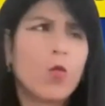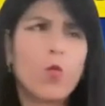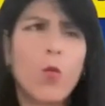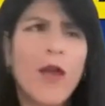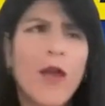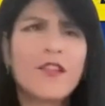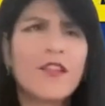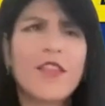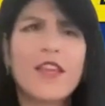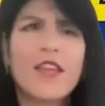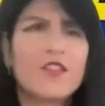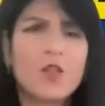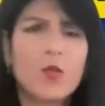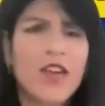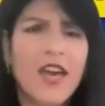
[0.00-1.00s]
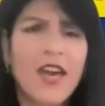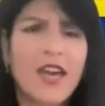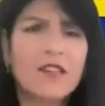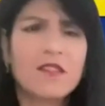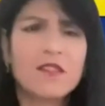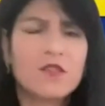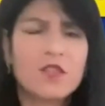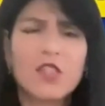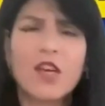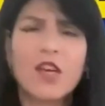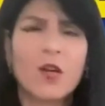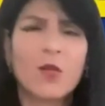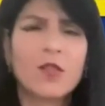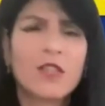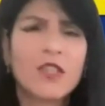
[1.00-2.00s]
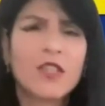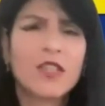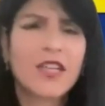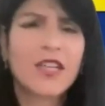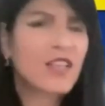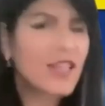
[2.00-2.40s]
When do they do that? Because